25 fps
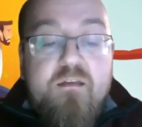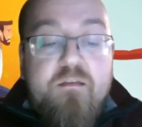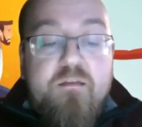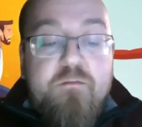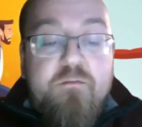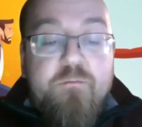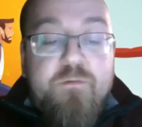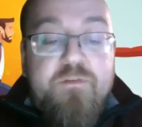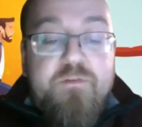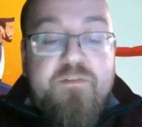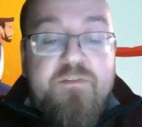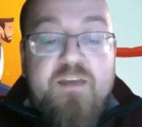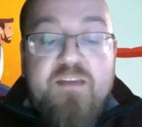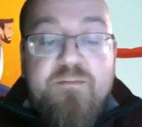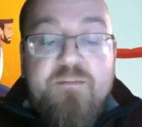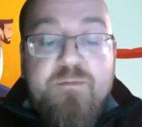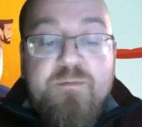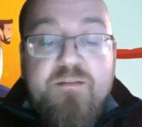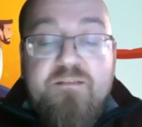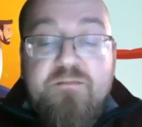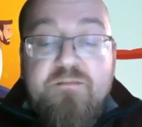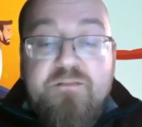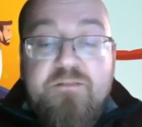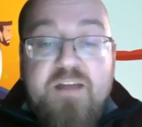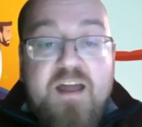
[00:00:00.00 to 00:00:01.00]
Through
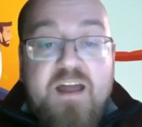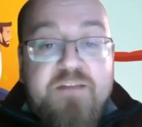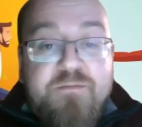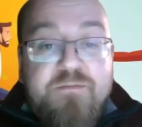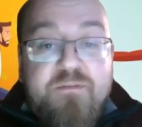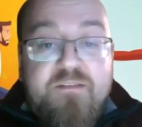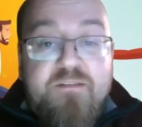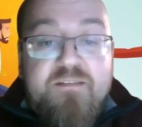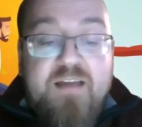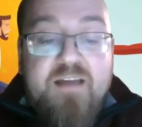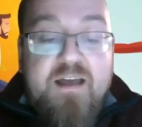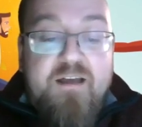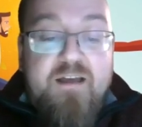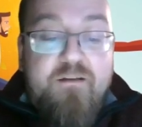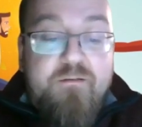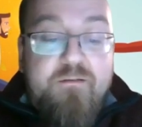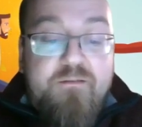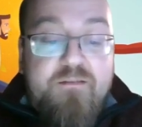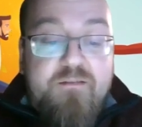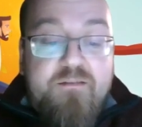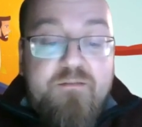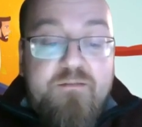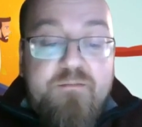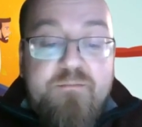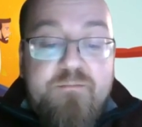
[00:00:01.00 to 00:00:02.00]
assessments of attachment
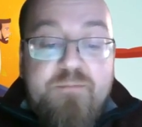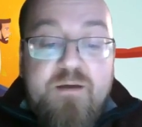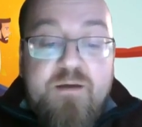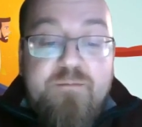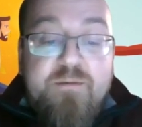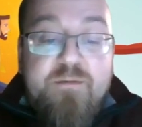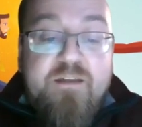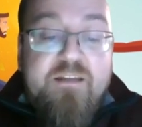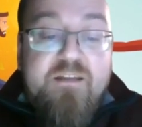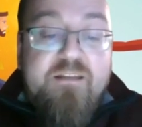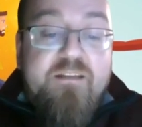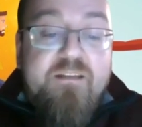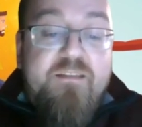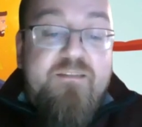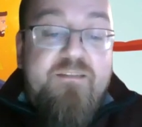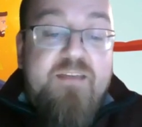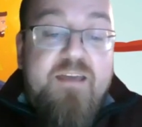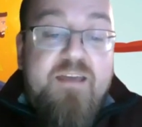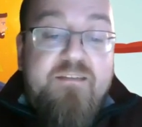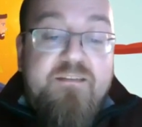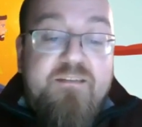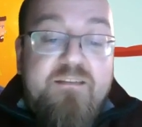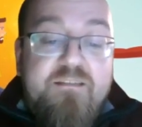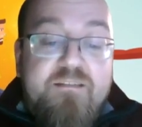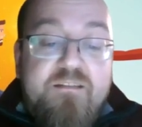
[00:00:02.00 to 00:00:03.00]
styles, by beginning
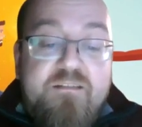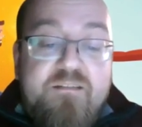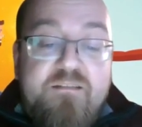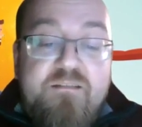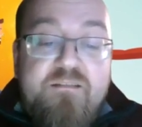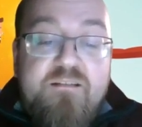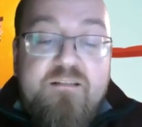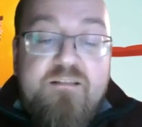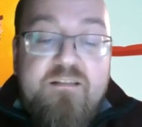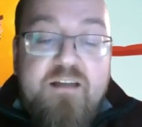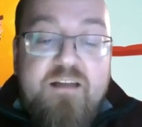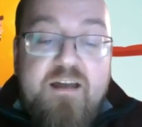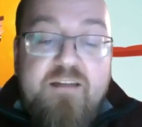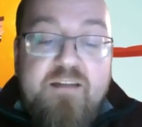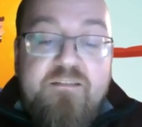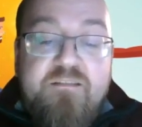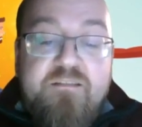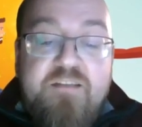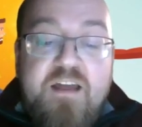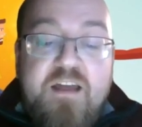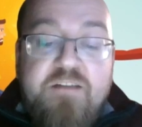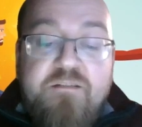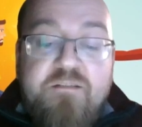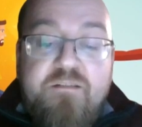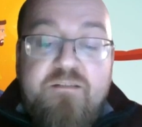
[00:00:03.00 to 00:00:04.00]
assessing the client's
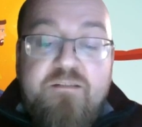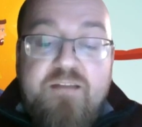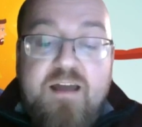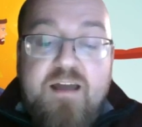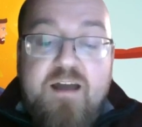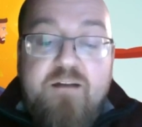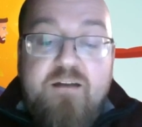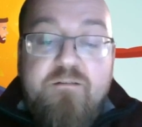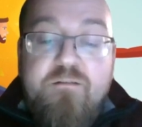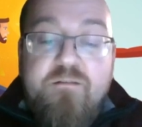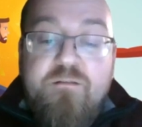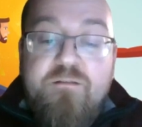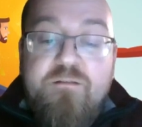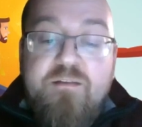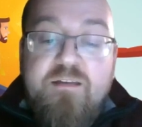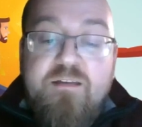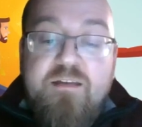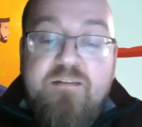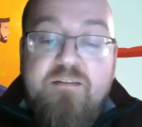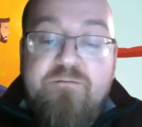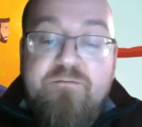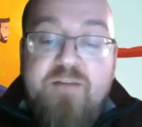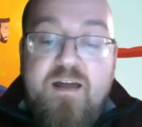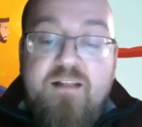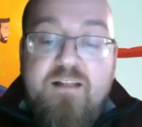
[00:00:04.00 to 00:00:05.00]
attachment style using
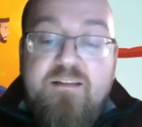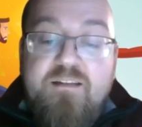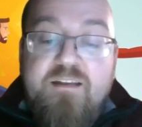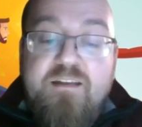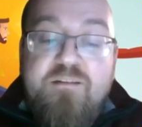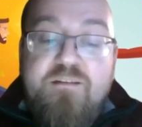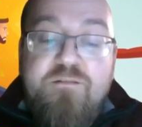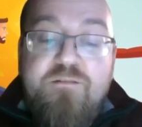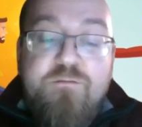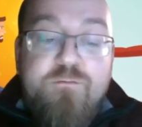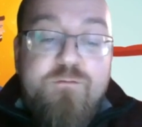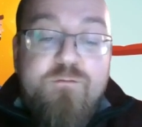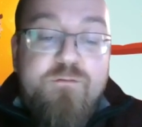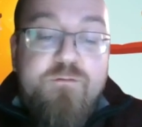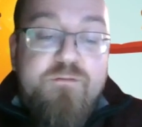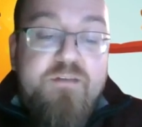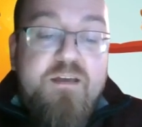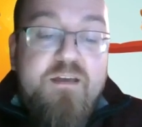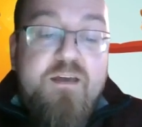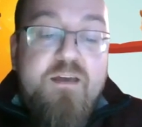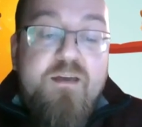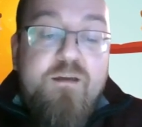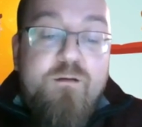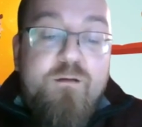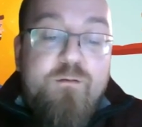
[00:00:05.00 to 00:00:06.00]
validated tools
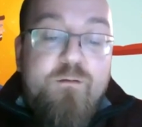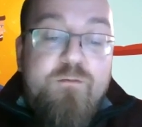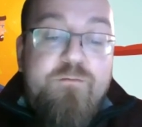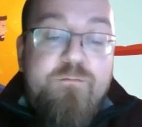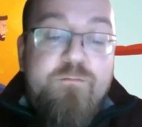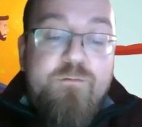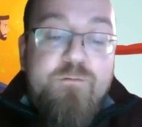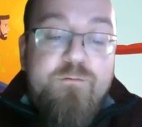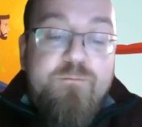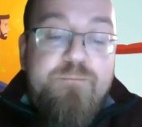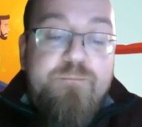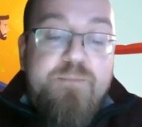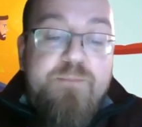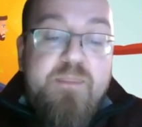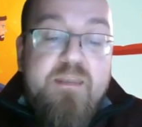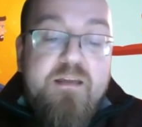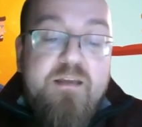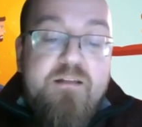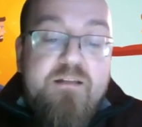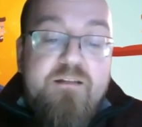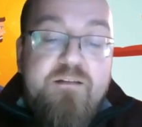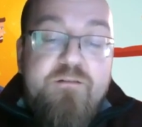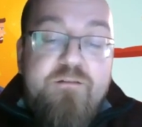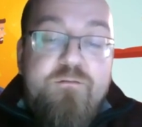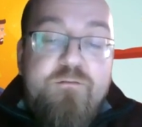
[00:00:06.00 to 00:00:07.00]
or through
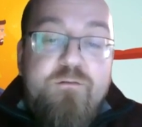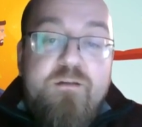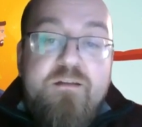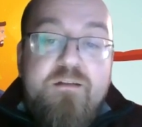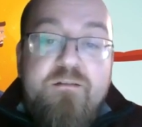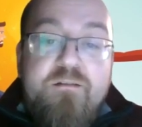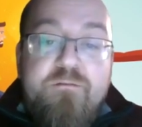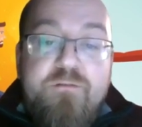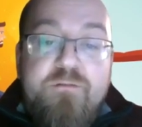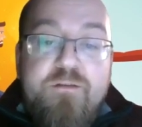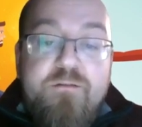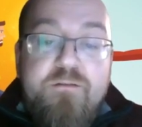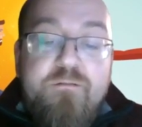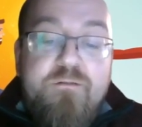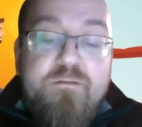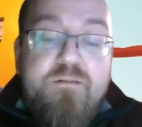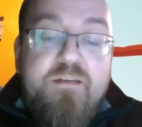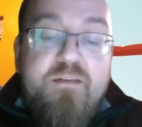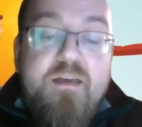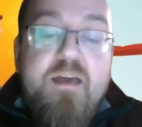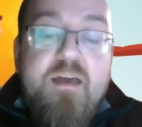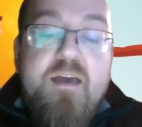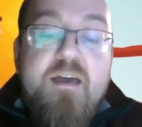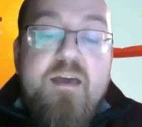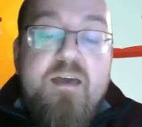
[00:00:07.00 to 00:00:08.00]
clinical
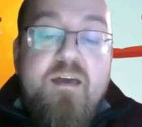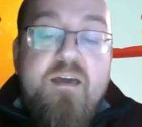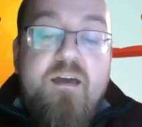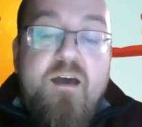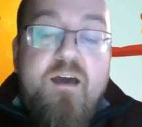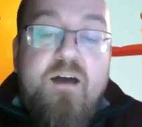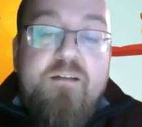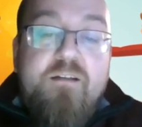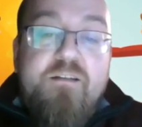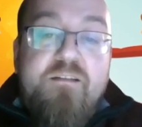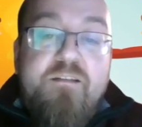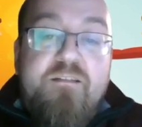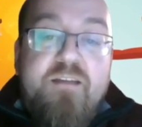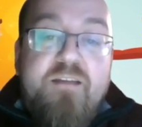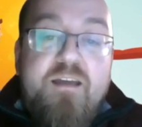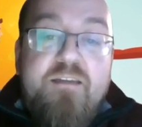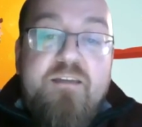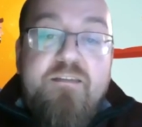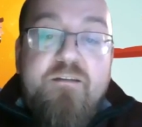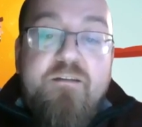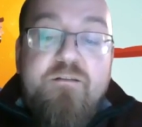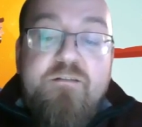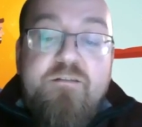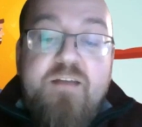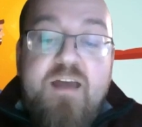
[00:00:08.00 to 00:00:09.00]
interviews, understanding
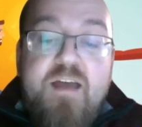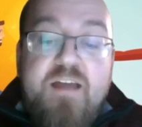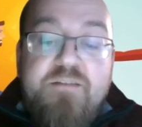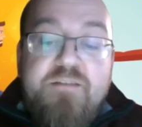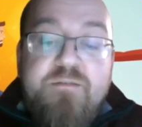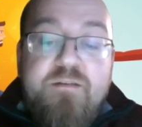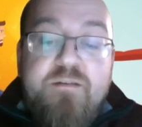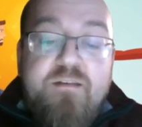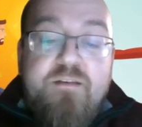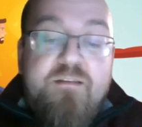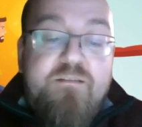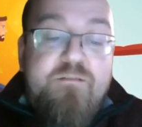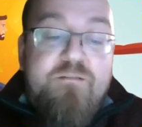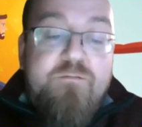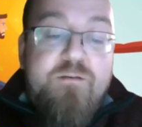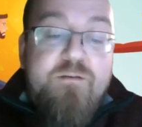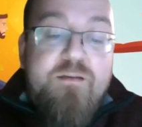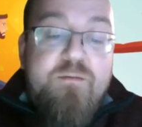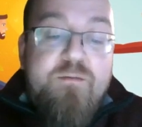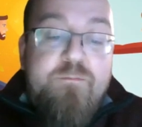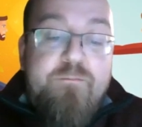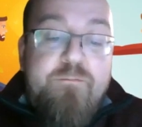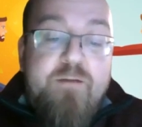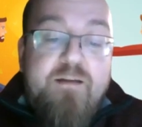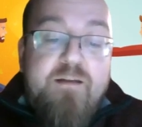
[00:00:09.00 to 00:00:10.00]
their attachment
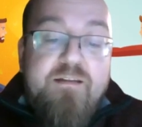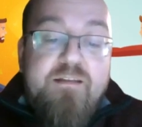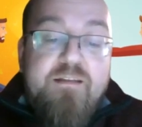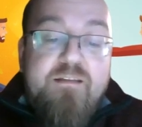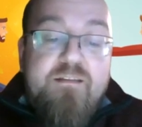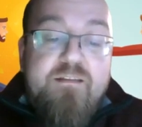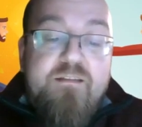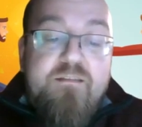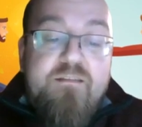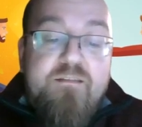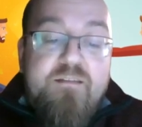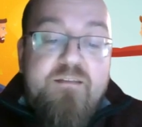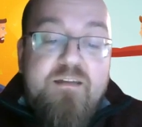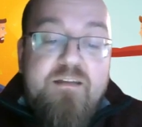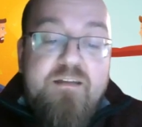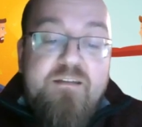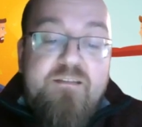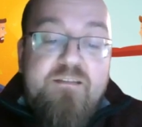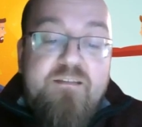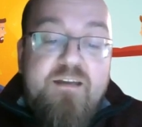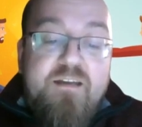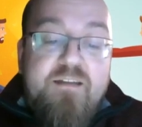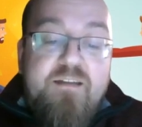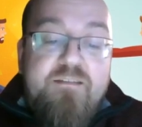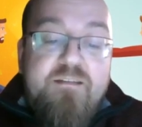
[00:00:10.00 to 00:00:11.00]
history, providing
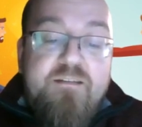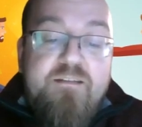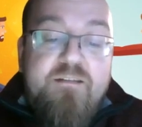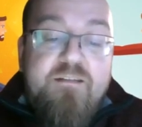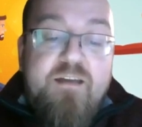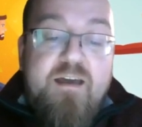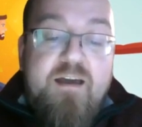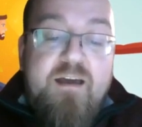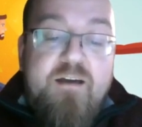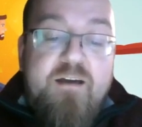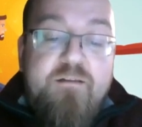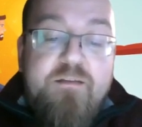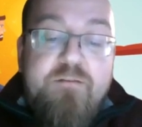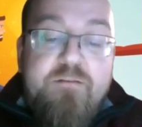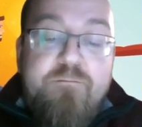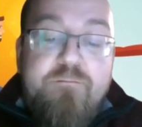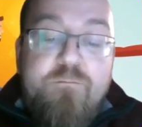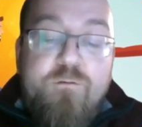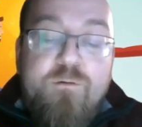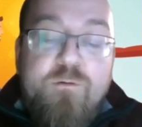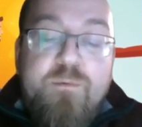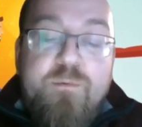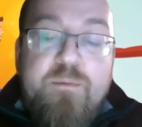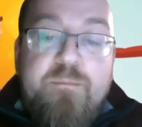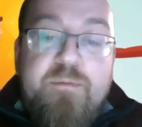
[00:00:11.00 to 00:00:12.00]
insights into how they
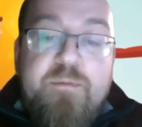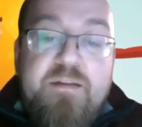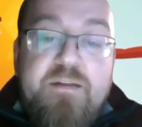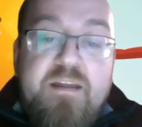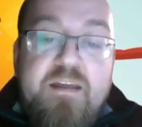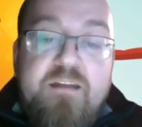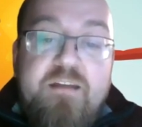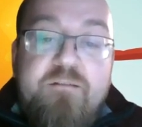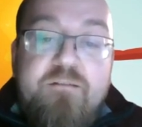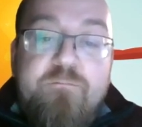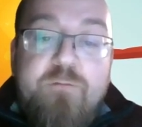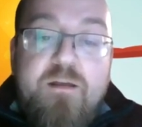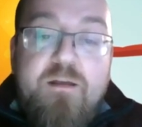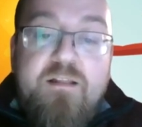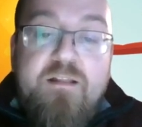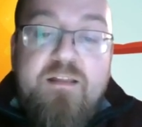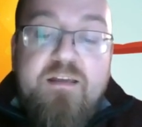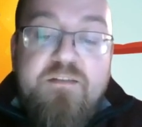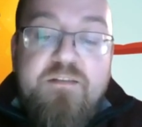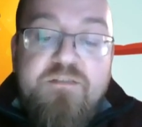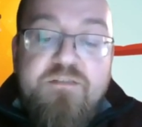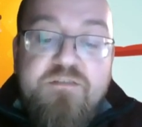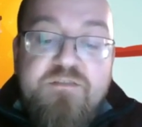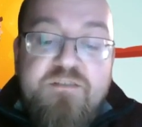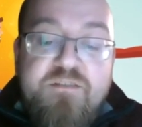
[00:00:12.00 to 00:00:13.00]
form and maintain
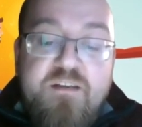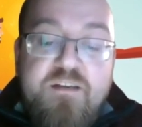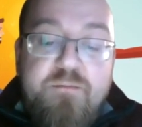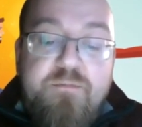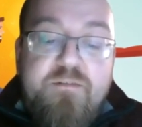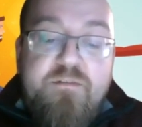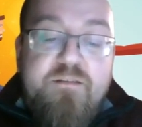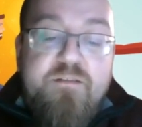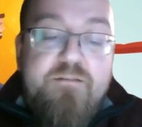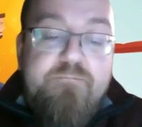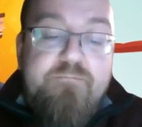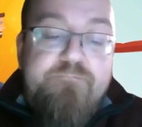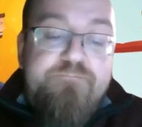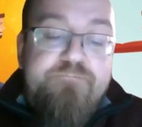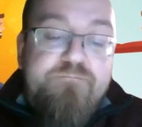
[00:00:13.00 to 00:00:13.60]
relationships,